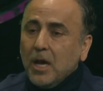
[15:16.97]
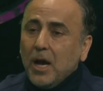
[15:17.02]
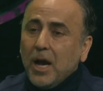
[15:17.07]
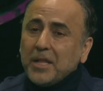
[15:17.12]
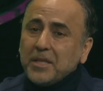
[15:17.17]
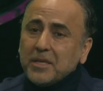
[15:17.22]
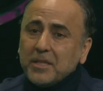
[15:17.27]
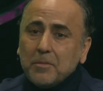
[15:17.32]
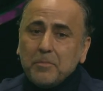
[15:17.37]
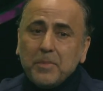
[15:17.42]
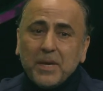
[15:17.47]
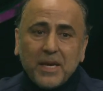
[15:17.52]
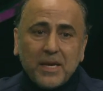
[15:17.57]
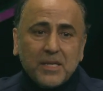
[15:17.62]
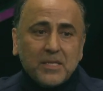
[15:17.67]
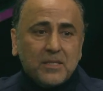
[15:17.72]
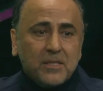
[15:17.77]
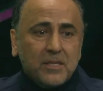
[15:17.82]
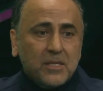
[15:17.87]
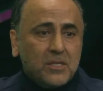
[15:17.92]
I think the
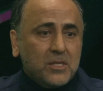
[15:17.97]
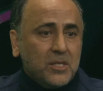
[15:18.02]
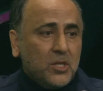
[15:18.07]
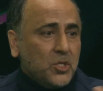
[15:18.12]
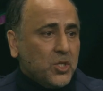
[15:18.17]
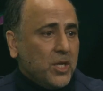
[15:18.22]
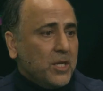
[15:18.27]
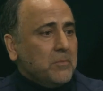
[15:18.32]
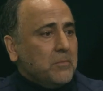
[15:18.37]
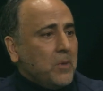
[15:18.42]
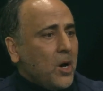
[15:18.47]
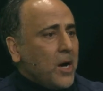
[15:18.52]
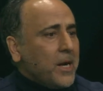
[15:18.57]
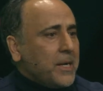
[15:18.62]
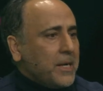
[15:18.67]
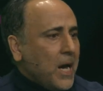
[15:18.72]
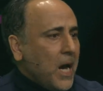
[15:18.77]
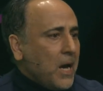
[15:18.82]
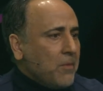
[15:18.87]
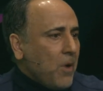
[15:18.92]
biggest decision Mar
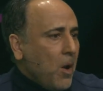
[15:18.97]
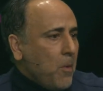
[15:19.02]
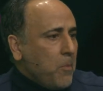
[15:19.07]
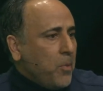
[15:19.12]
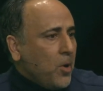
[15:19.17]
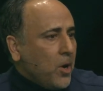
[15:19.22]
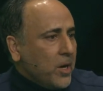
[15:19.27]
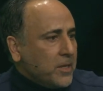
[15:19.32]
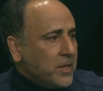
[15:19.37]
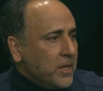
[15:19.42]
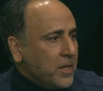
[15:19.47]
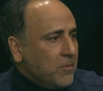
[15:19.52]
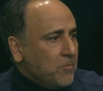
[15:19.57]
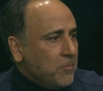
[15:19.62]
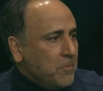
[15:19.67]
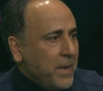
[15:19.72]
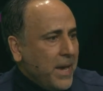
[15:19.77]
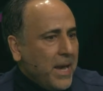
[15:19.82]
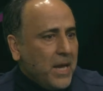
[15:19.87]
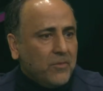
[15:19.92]
and I, my partner,
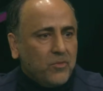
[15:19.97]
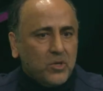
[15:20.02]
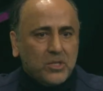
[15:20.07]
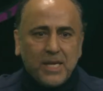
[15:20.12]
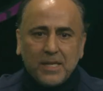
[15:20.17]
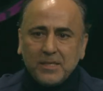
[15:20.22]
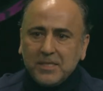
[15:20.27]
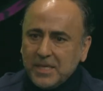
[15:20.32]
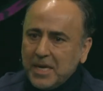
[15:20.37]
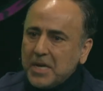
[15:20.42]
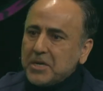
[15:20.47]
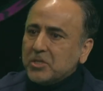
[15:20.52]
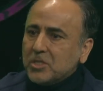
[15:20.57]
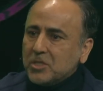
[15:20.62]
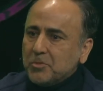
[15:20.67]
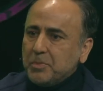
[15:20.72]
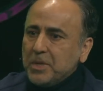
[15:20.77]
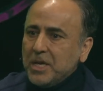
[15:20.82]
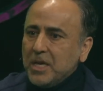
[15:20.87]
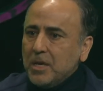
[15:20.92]
made was at
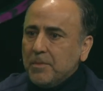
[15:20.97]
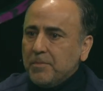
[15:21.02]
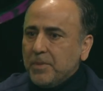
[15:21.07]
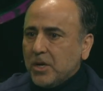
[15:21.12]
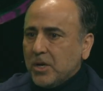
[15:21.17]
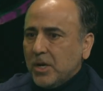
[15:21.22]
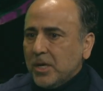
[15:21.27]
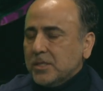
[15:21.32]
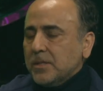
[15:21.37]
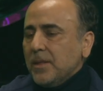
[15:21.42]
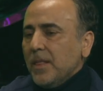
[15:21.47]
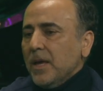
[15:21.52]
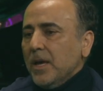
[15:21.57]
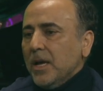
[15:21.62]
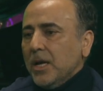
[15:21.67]
Series B because,